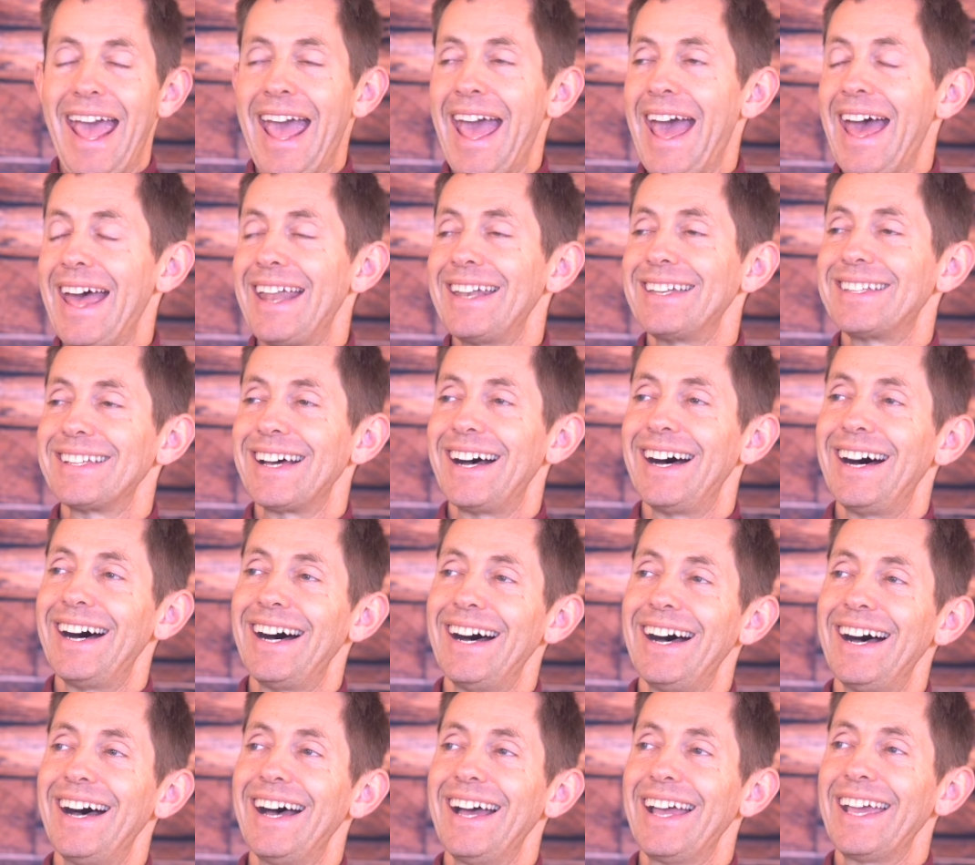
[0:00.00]
and
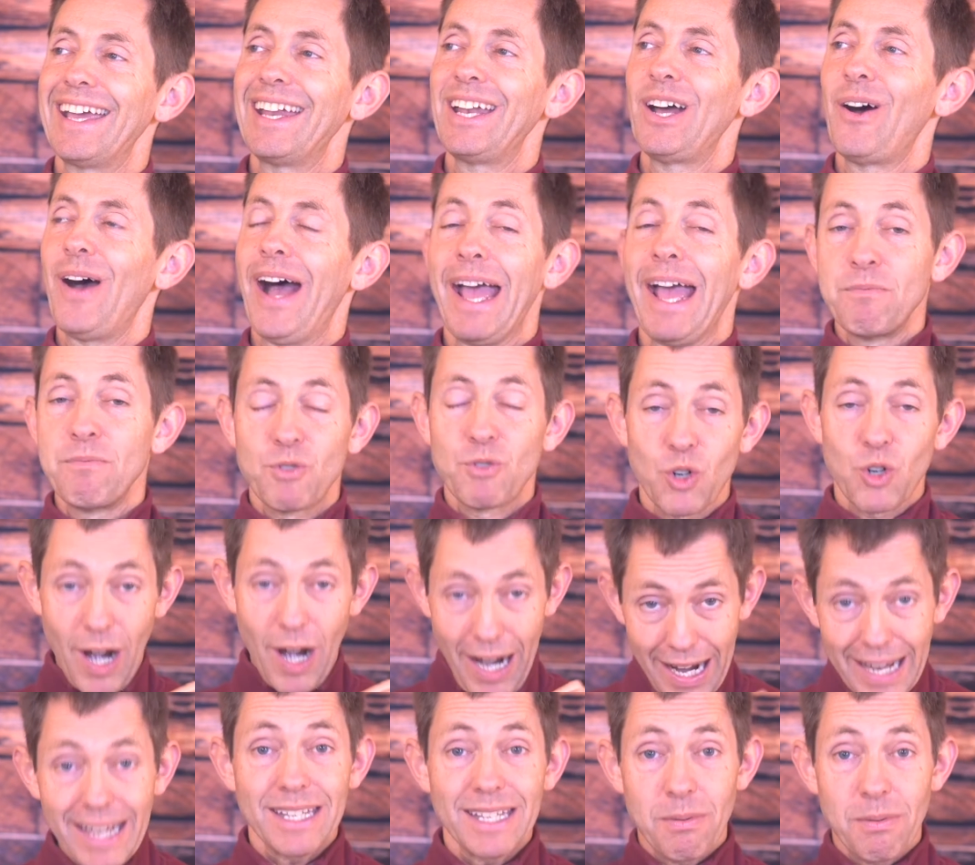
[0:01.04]
I'm
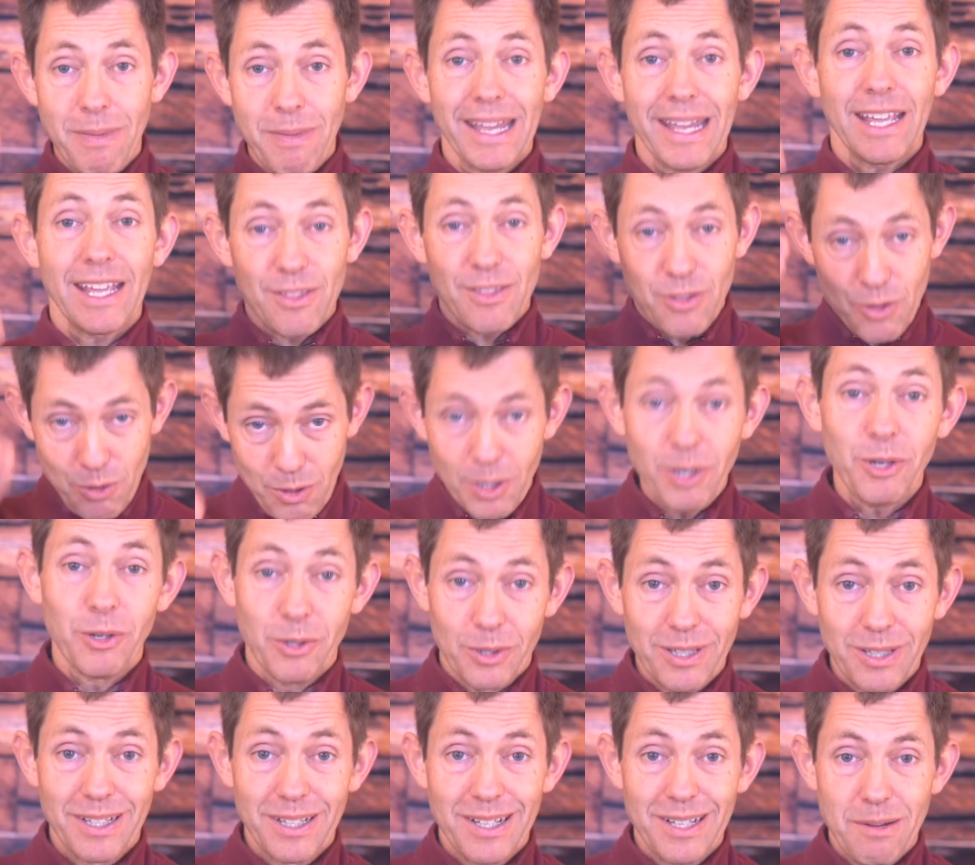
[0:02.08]
trying to make it
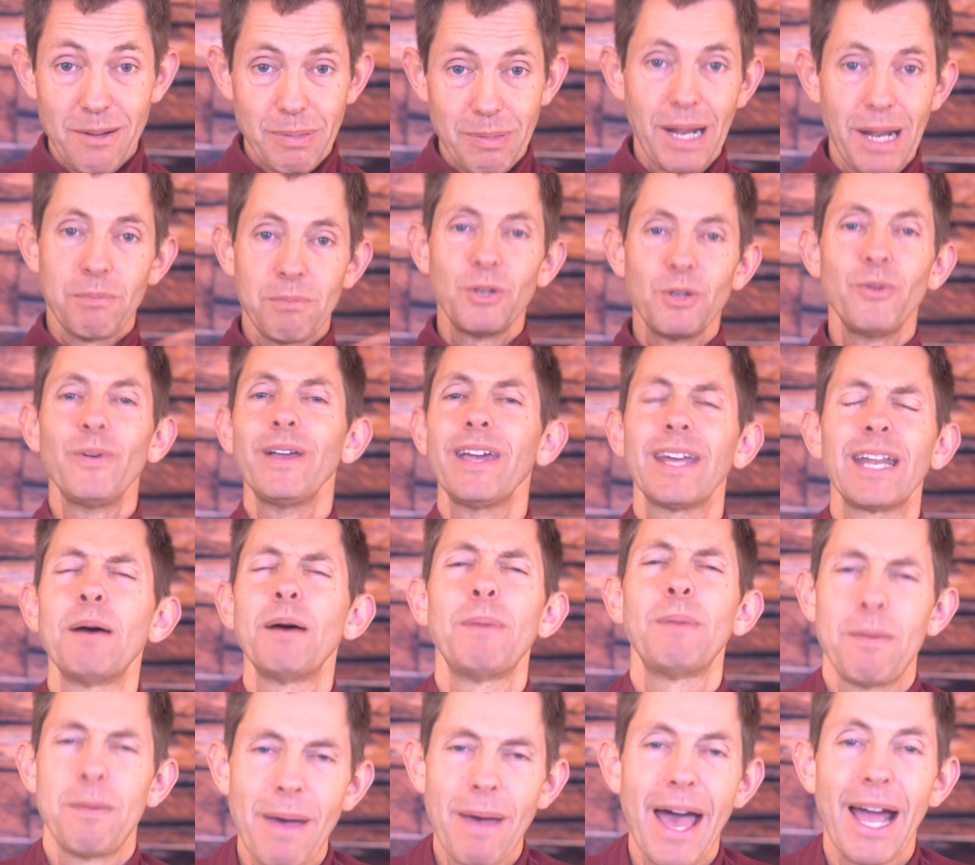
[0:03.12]
through, but I'm doing it on
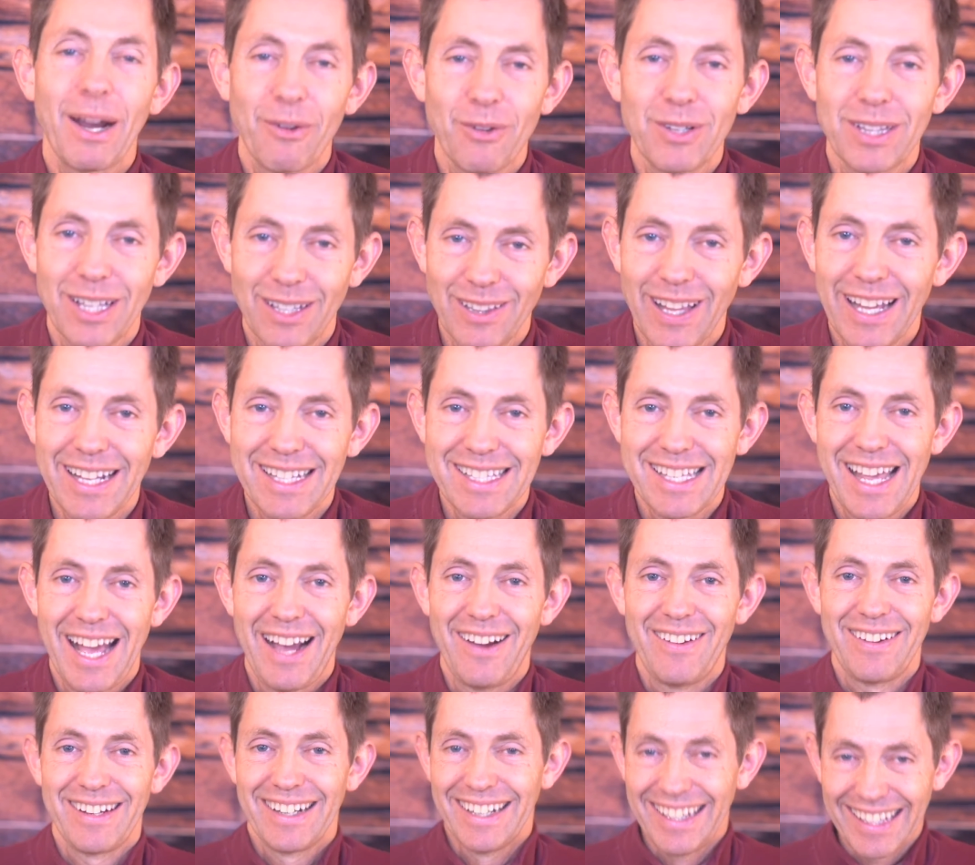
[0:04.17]
my back with the lights
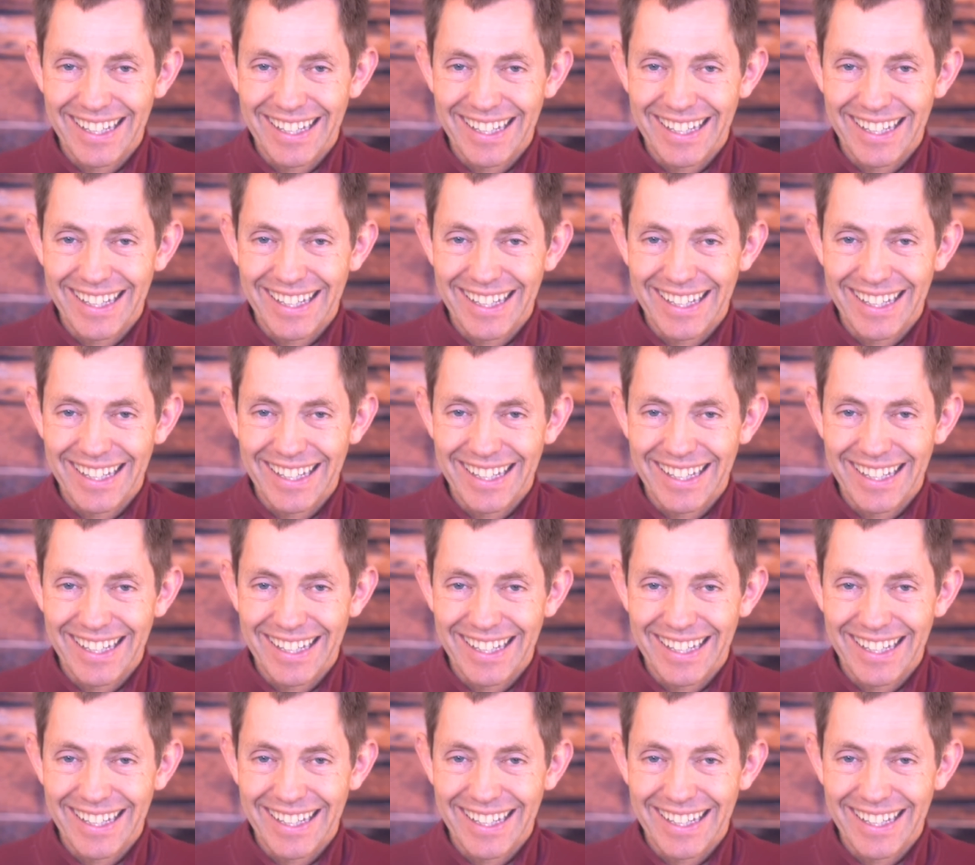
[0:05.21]
out,